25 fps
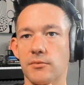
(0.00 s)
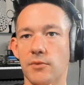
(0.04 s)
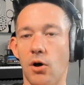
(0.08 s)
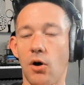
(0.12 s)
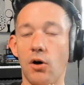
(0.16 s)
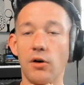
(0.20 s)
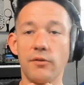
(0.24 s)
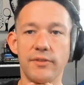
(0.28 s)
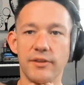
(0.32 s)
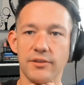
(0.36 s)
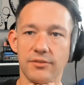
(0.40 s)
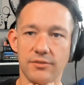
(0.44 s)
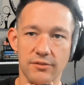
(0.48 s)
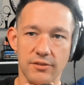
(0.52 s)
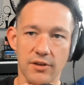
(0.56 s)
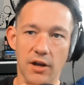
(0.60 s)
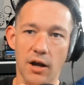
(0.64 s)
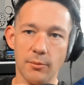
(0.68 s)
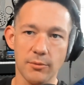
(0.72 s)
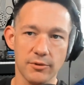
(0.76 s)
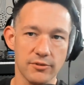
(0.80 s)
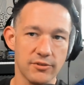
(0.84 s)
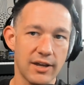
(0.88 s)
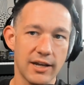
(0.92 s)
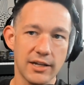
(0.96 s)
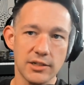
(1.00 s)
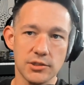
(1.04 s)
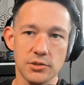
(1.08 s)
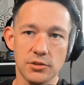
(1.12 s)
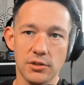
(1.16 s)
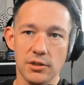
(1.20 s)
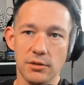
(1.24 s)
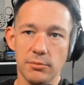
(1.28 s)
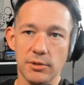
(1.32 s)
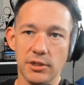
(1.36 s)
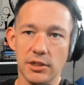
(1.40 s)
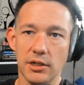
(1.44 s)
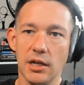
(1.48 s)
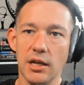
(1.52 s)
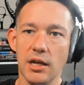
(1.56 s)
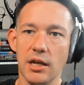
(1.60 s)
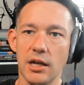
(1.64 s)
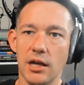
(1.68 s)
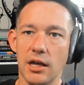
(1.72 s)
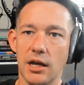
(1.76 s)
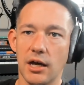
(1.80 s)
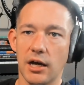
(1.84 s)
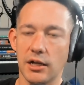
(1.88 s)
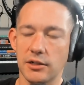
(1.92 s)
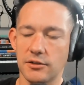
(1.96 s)
All of this is commerce, actually, but
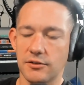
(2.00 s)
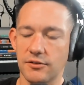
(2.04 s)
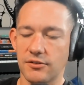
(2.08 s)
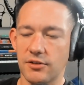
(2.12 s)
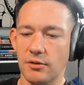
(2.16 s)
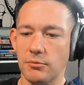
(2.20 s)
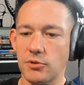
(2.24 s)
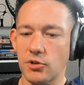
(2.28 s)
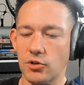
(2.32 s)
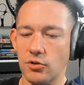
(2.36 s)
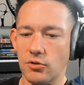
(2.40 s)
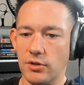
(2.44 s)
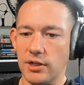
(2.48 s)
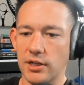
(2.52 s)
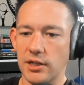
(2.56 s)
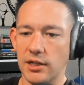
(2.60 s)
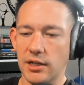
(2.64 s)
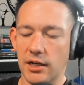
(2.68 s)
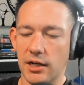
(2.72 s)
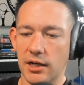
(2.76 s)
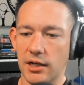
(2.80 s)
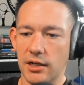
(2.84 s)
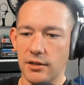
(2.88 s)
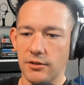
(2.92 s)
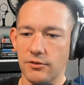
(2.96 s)
to some degree,